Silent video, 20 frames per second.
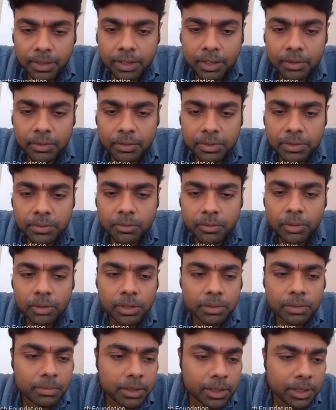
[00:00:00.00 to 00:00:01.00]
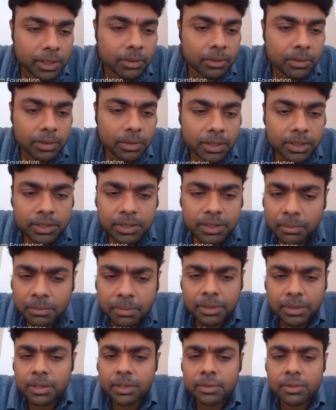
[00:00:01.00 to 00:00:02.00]
and it was involved in money laundering, the
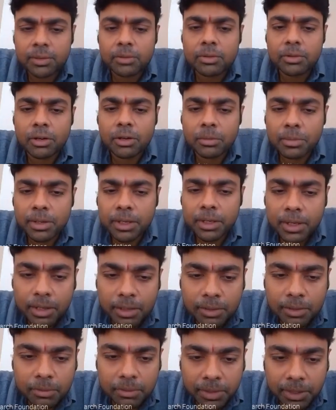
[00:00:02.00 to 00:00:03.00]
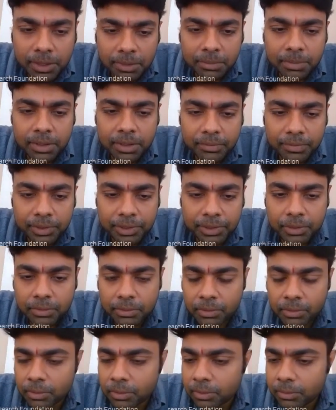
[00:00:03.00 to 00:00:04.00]
applicant could not be held to be a
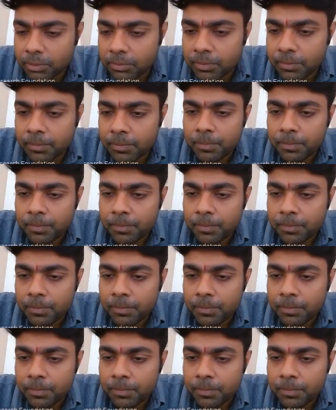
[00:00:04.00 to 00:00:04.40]
beneficial owner of